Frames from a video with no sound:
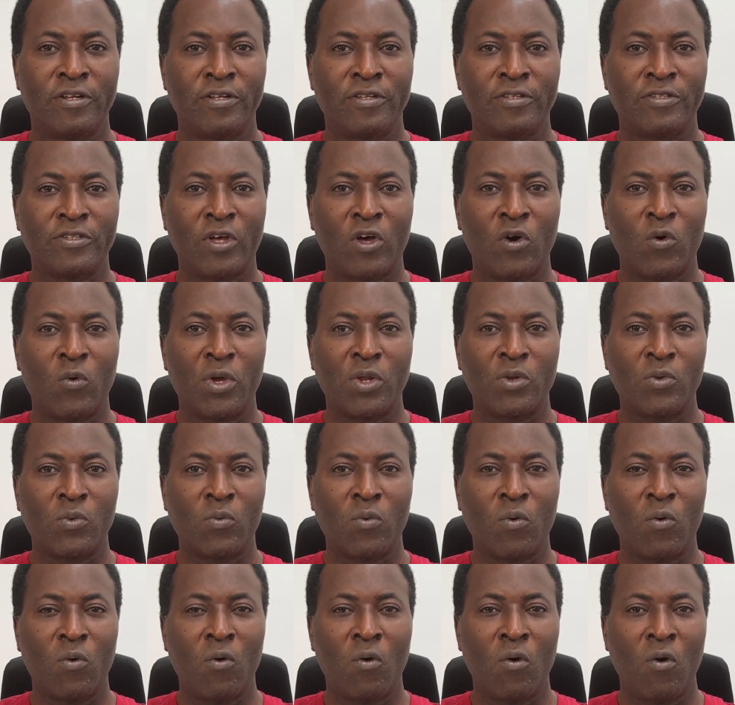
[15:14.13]
So with
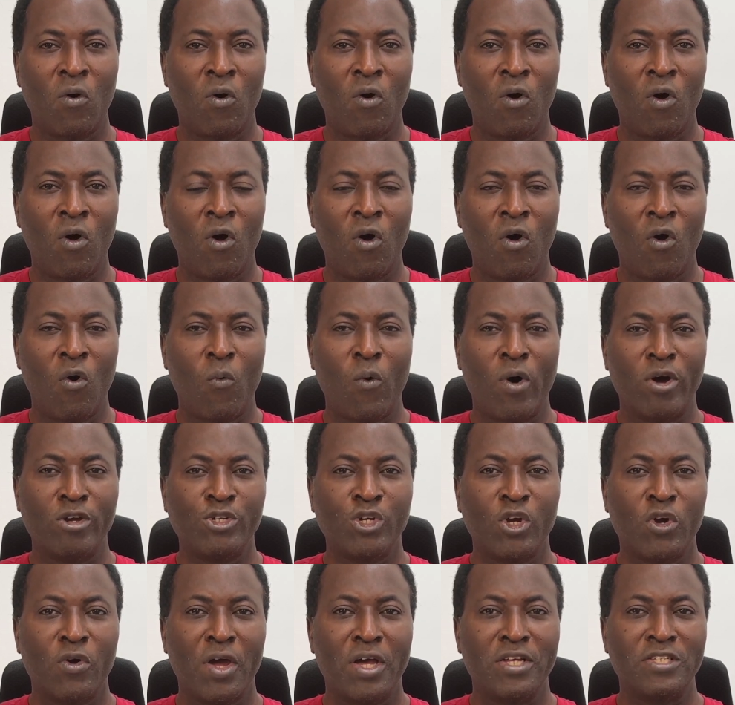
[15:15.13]

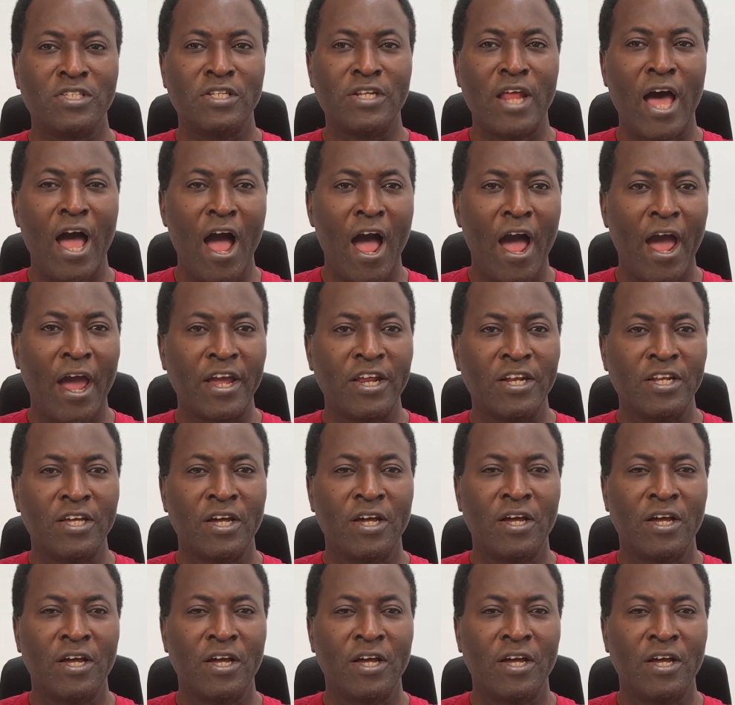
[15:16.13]
WatchOS 9,